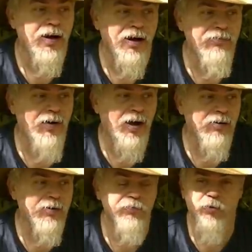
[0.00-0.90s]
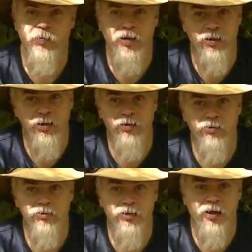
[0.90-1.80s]
And I followed him for many
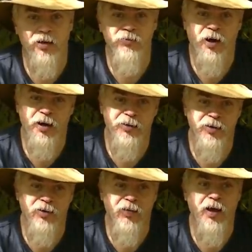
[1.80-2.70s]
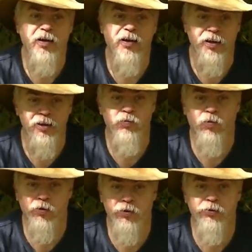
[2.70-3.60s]
years. And after I had done that, he
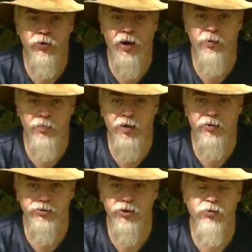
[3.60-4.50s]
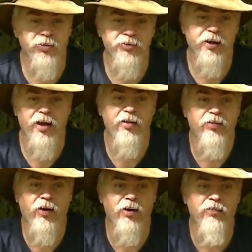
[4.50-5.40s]
wanted to try to make a stool. And he said he hadn't
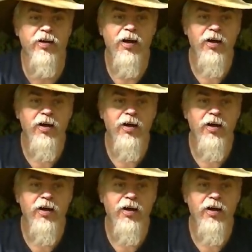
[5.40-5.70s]
thought of it.